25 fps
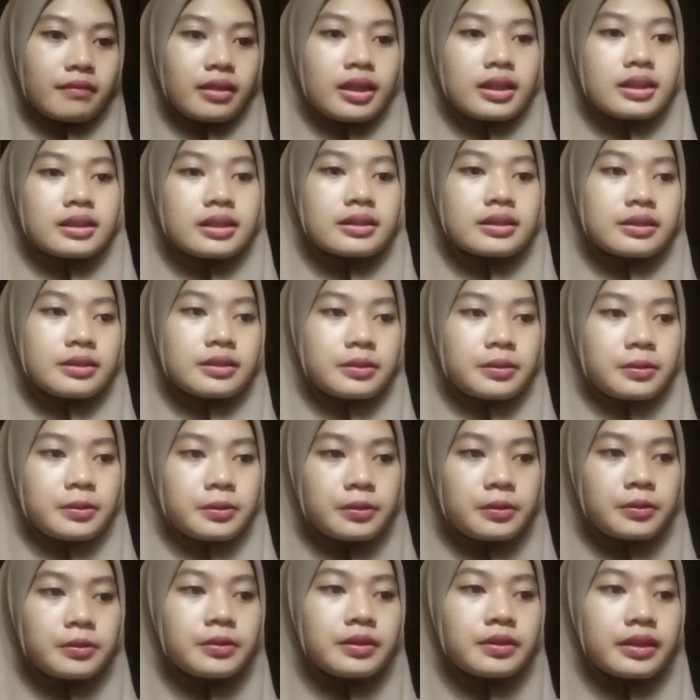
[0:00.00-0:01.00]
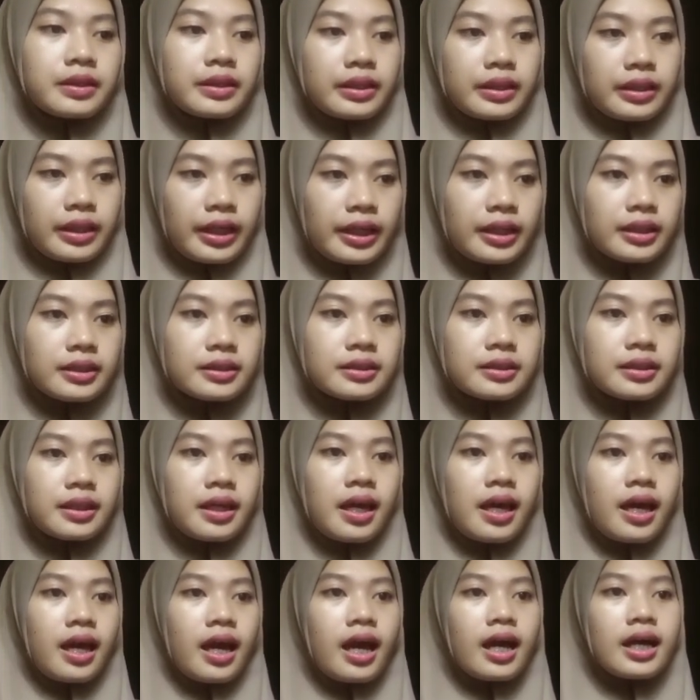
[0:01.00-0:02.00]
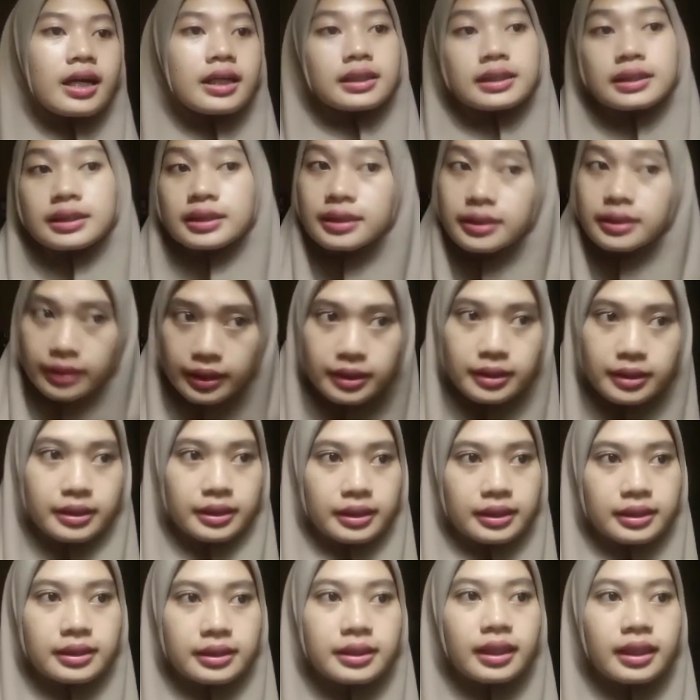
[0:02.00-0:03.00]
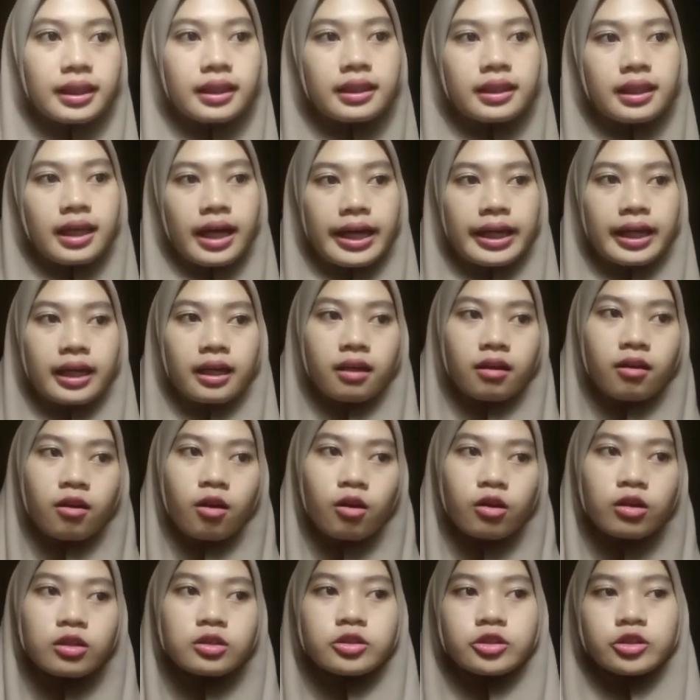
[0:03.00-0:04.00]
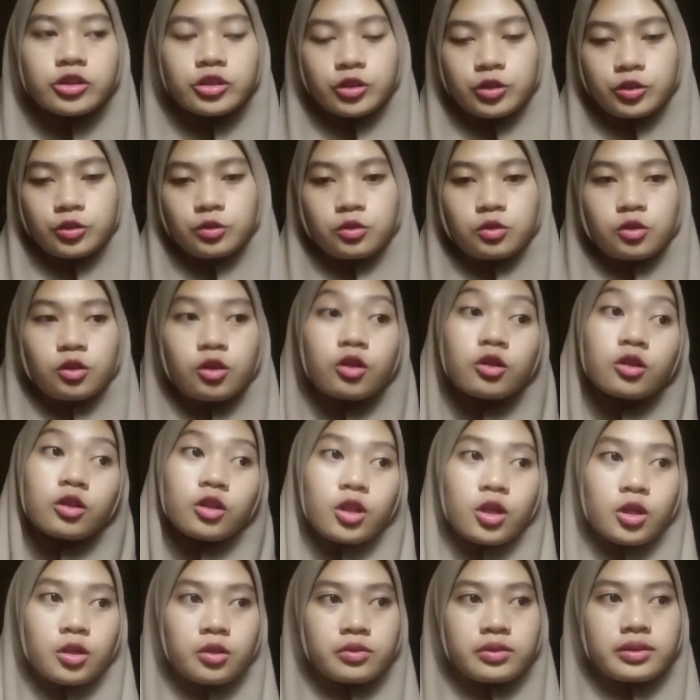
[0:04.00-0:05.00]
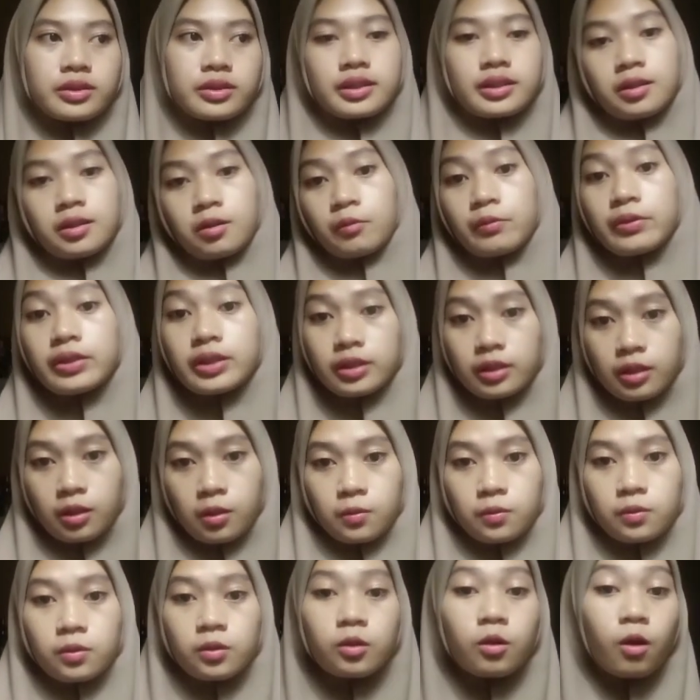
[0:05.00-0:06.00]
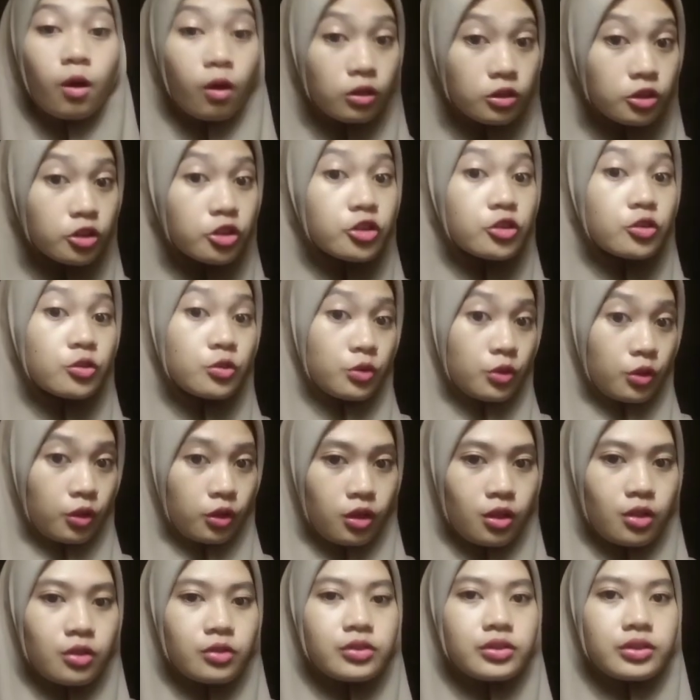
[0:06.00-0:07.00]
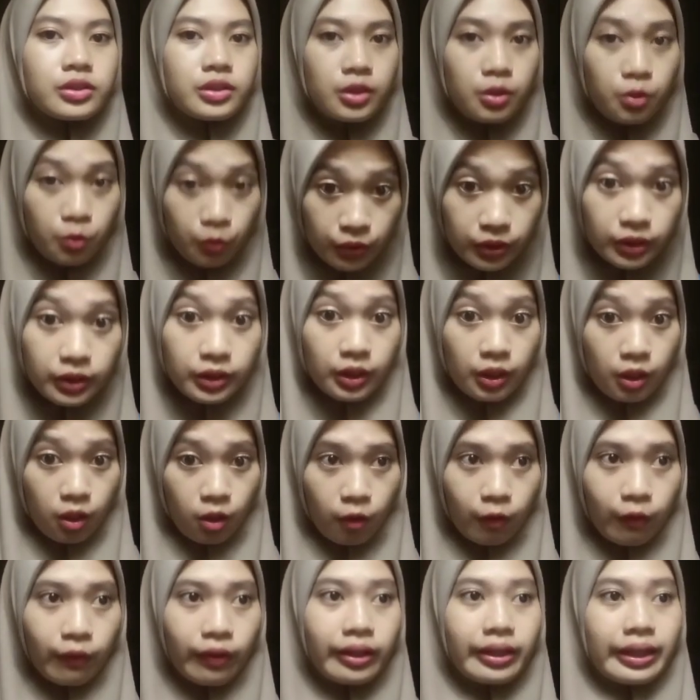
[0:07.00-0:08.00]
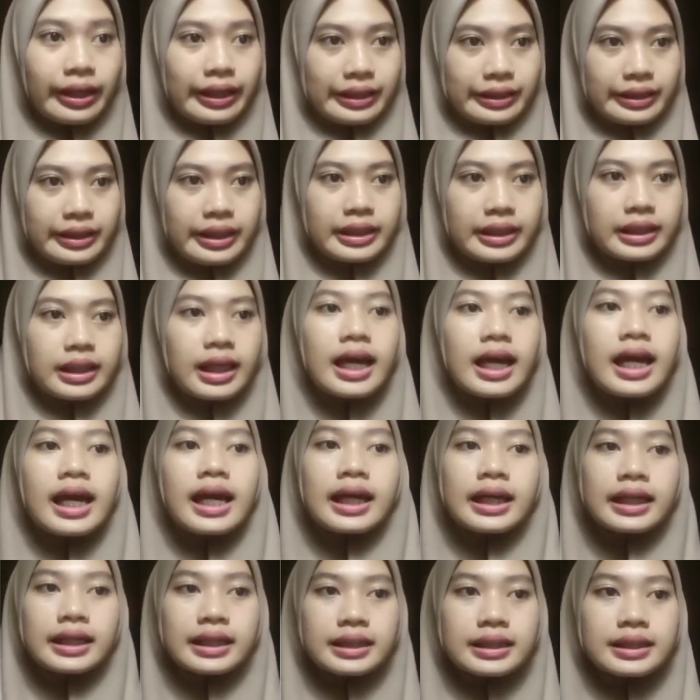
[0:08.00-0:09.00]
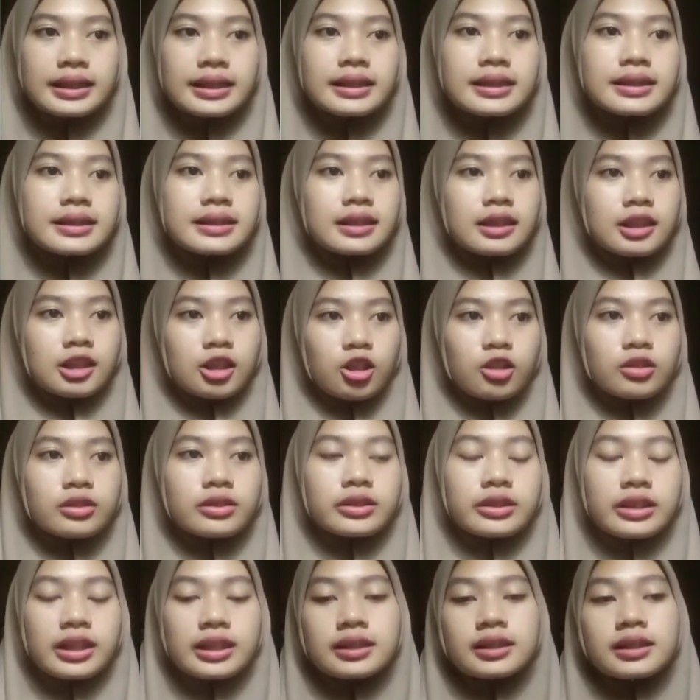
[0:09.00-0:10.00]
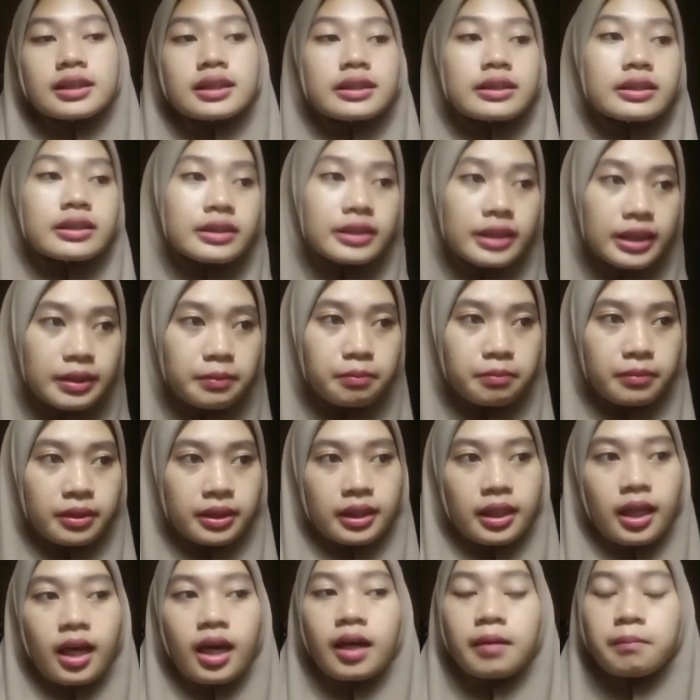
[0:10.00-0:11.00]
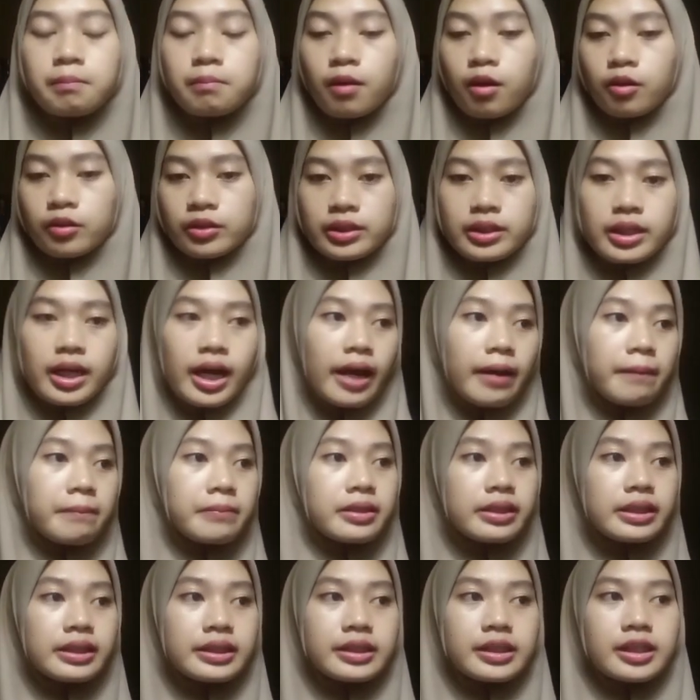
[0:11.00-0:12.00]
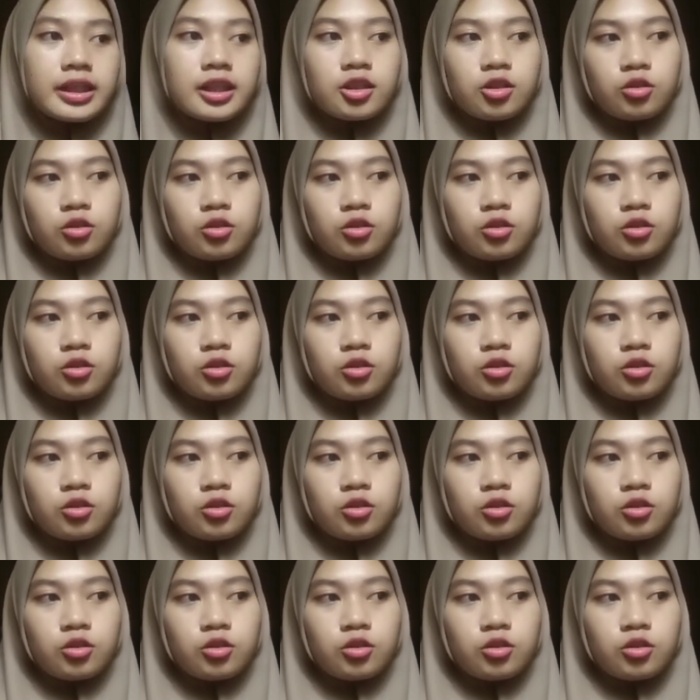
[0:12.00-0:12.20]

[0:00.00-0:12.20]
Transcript: So, next, a sentence like, "Could you close the window?" "Could you close the window?" like that is not just a statement about the ability to